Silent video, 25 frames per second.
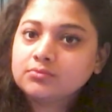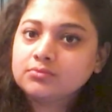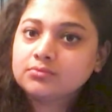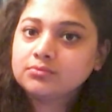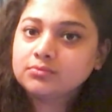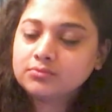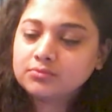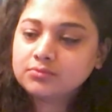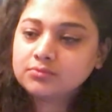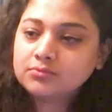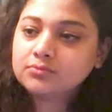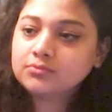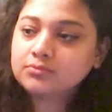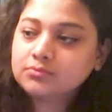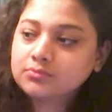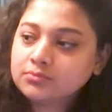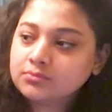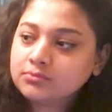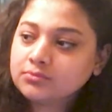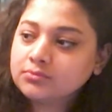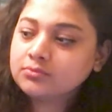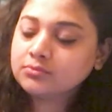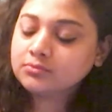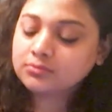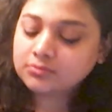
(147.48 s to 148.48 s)

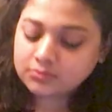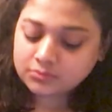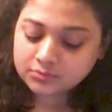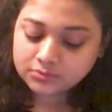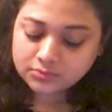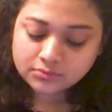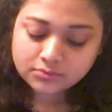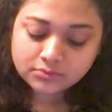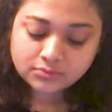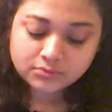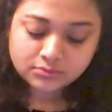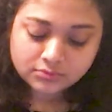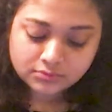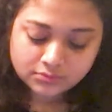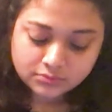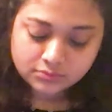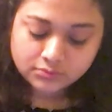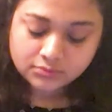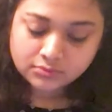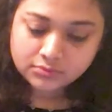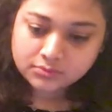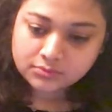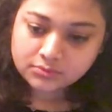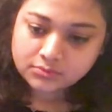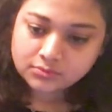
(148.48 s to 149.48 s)

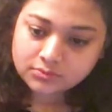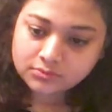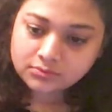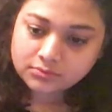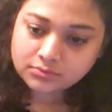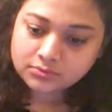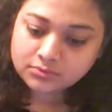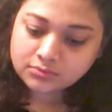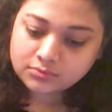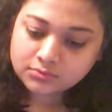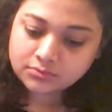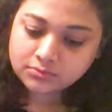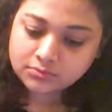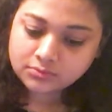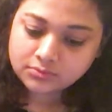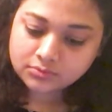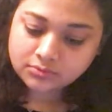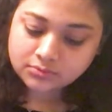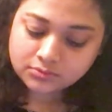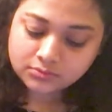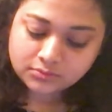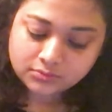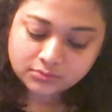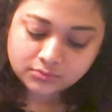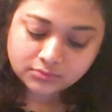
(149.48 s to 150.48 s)

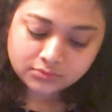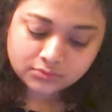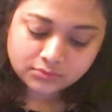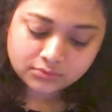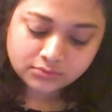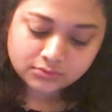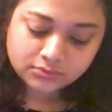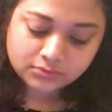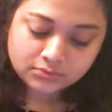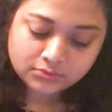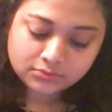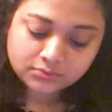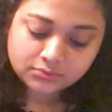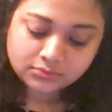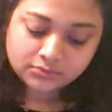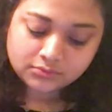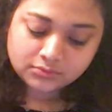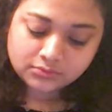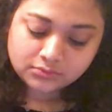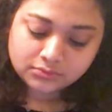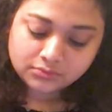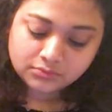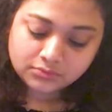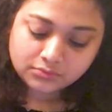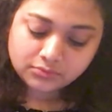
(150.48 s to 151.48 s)

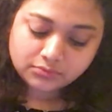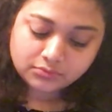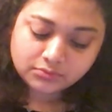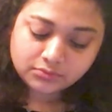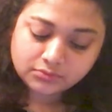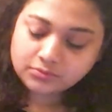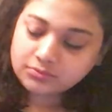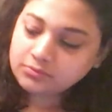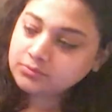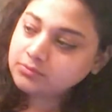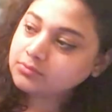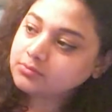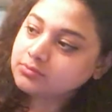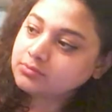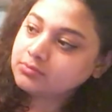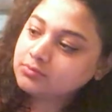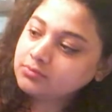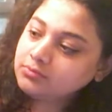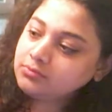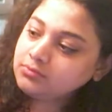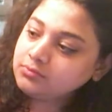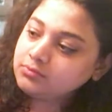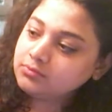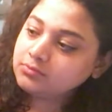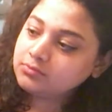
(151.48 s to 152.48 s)

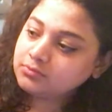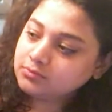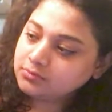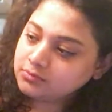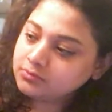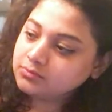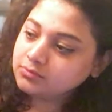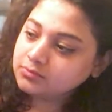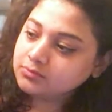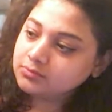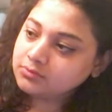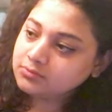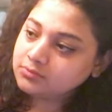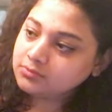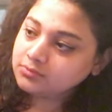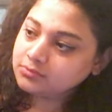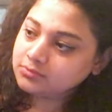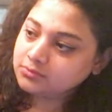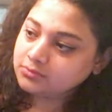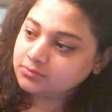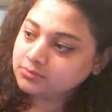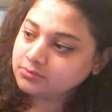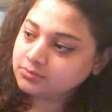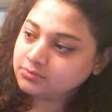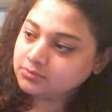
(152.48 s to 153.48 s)

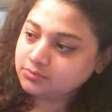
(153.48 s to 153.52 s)
This person isn't speaking.